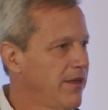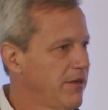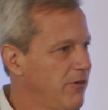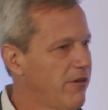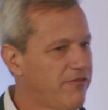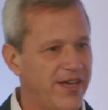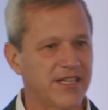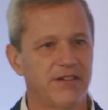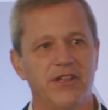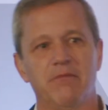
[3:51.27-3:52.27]

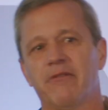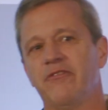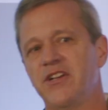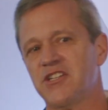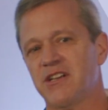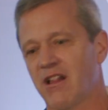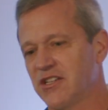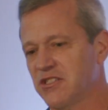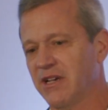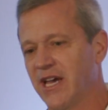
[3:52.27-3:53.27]
effectively provision
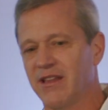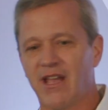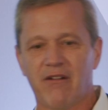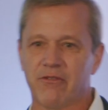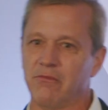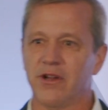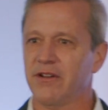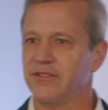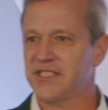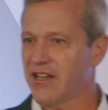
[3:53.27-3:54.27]
knowledge, and we got it down from
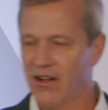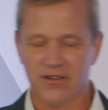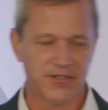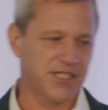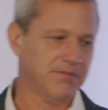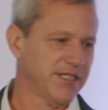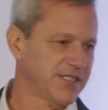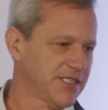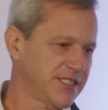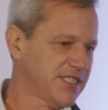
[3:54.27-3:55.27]
whatever you said,
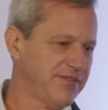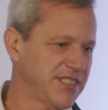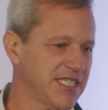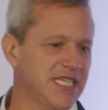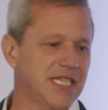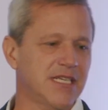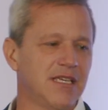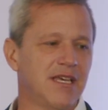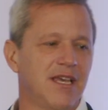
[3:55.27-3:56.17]
100-somethings to 17.